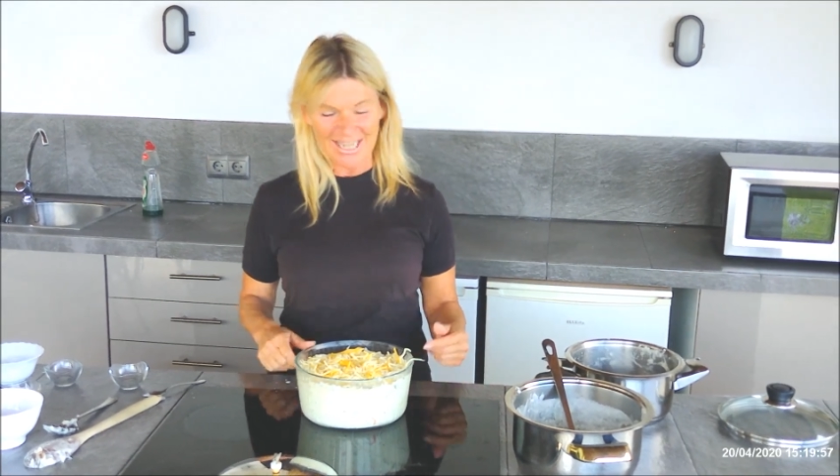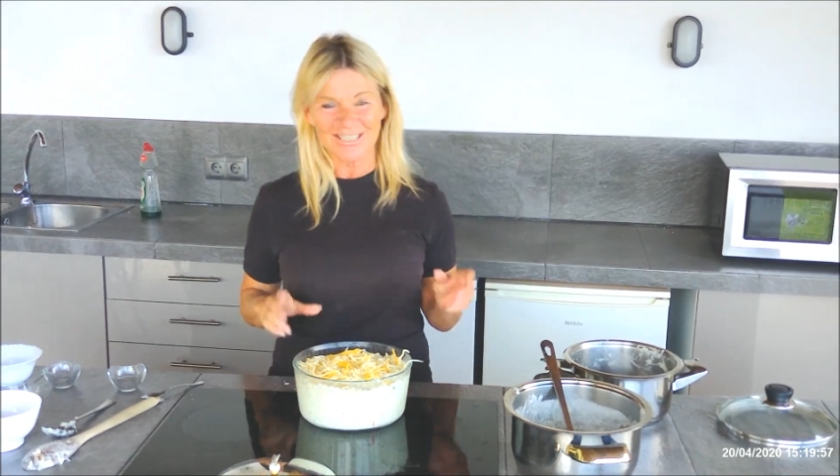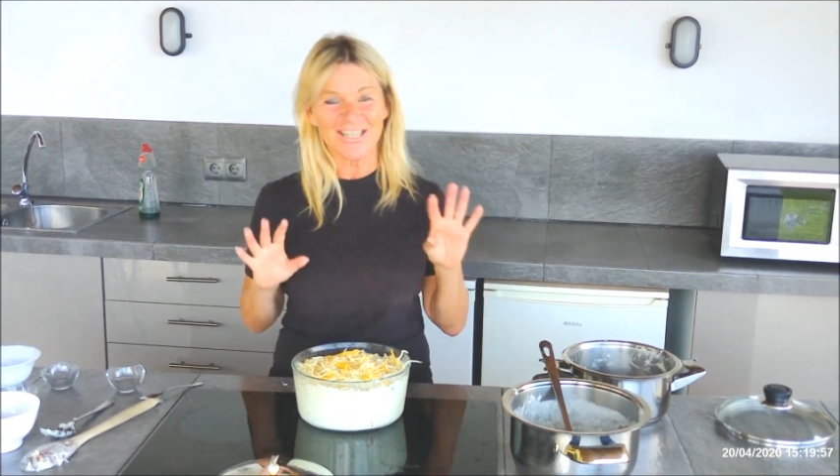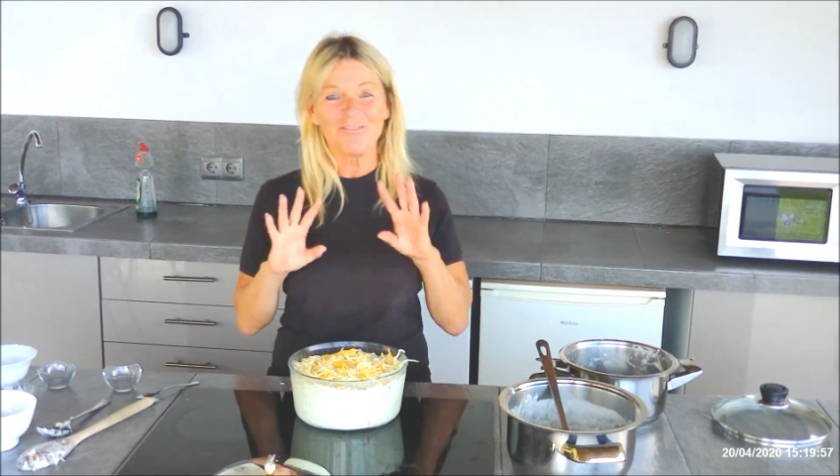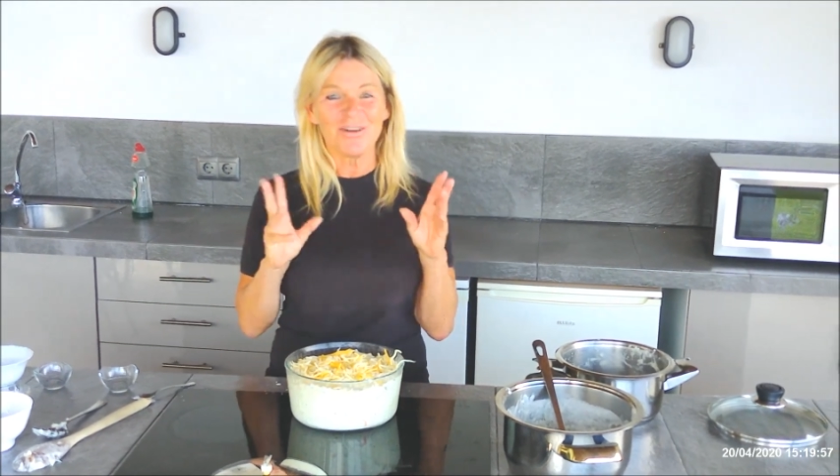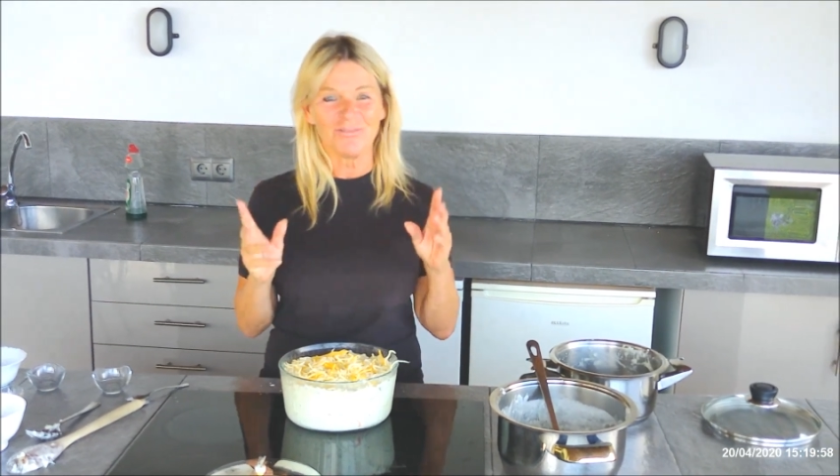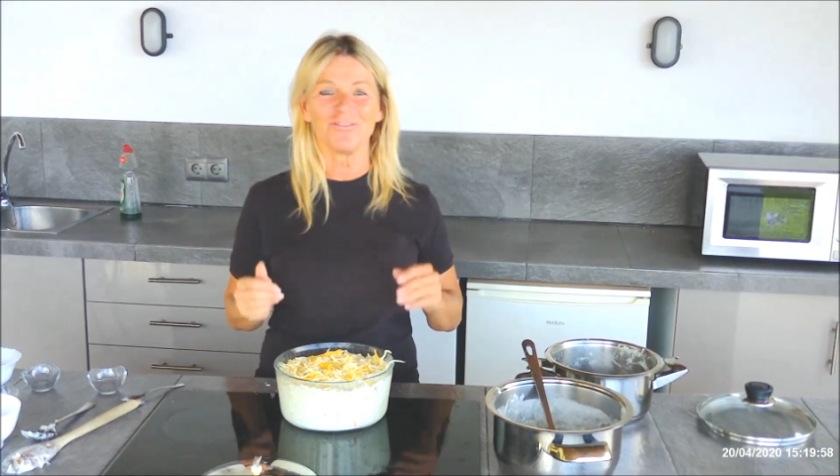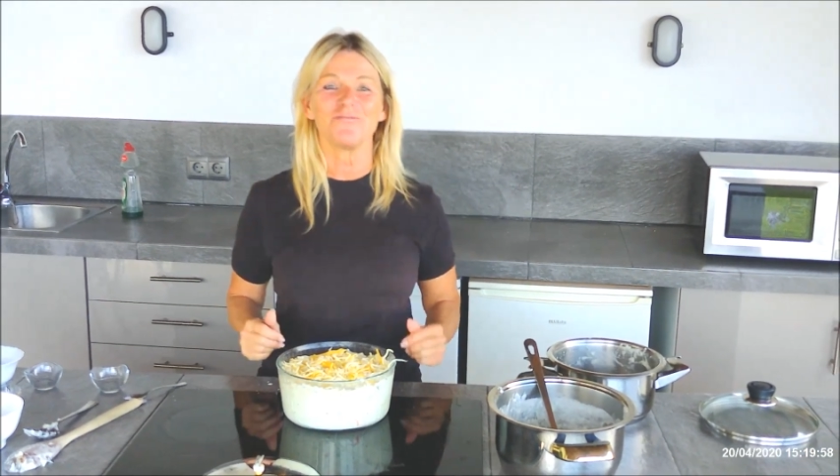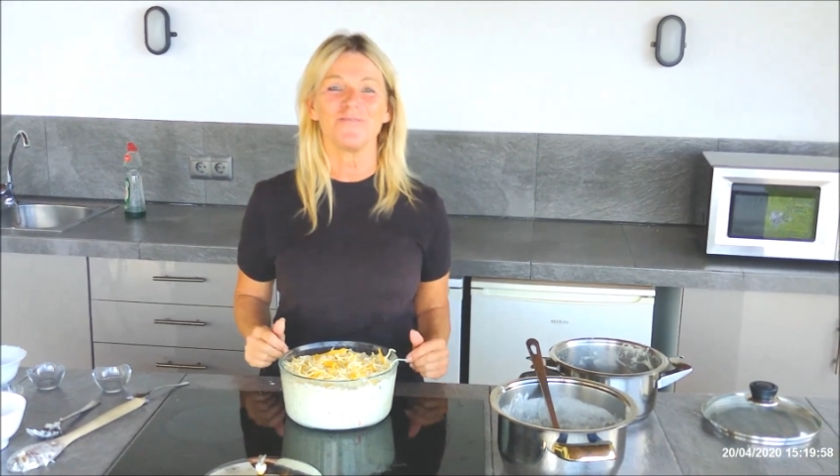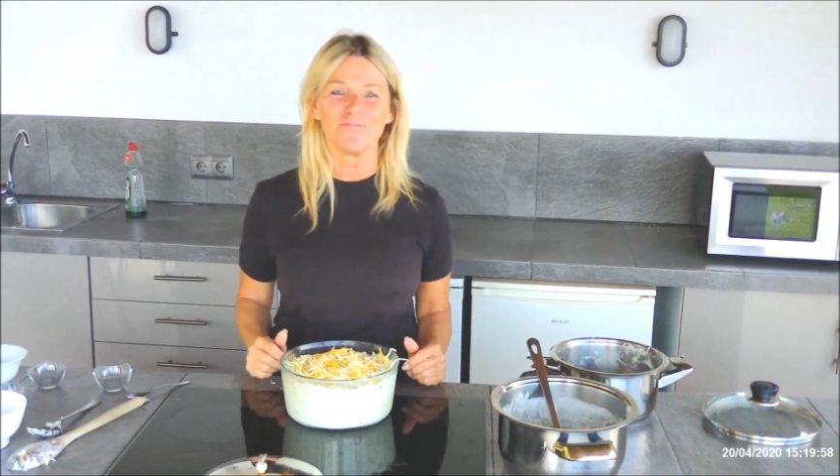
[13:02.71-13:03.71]
see you in a
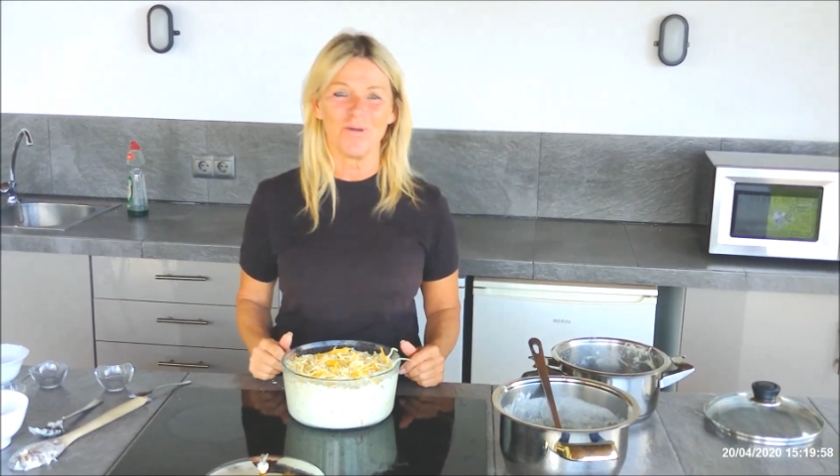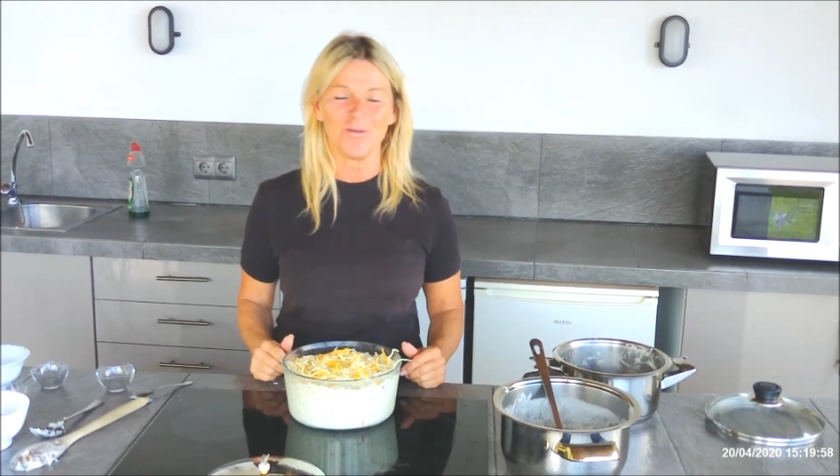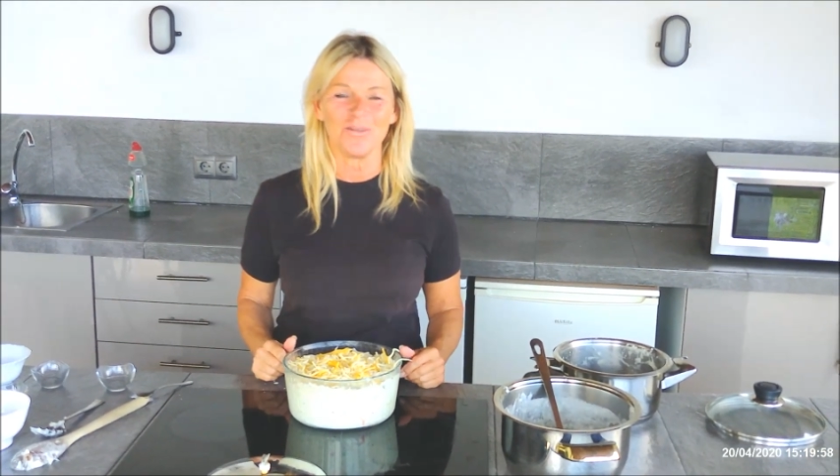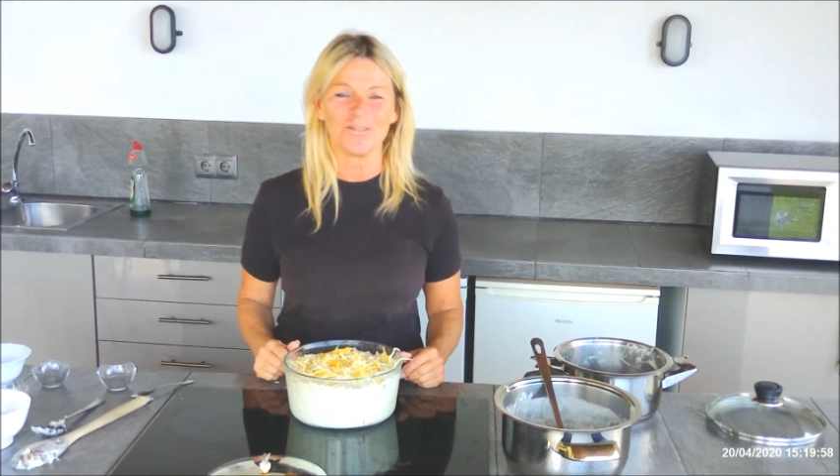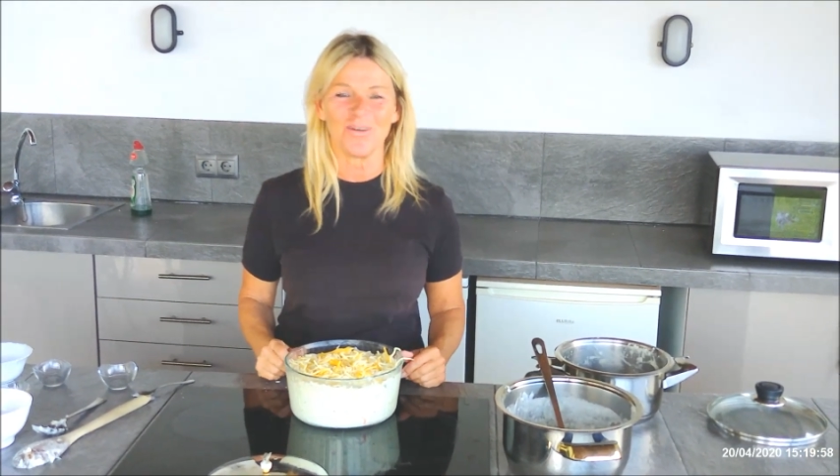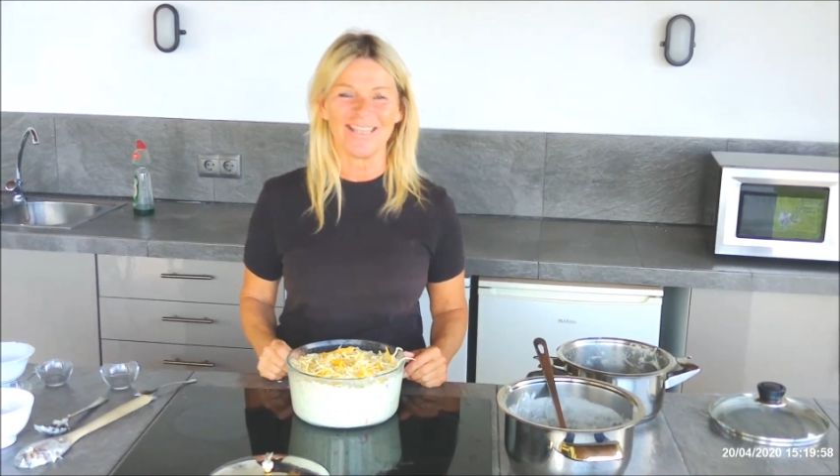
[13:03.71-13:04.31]
few moments when